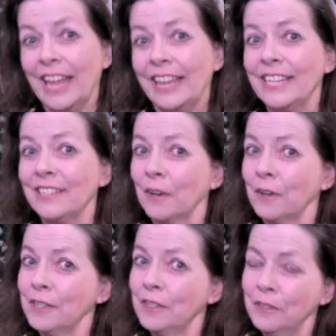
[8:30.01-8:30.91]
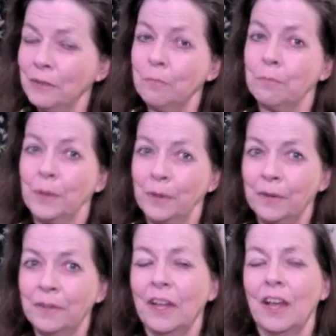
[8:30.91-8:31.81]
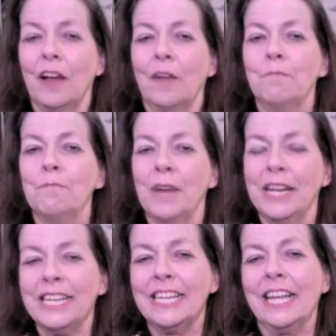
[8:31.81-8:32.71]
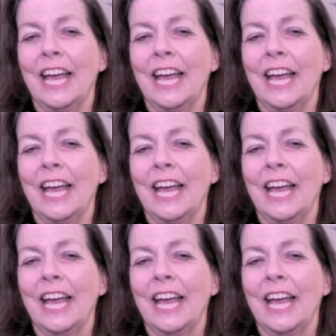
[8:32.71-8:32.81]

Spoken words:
they started to burn money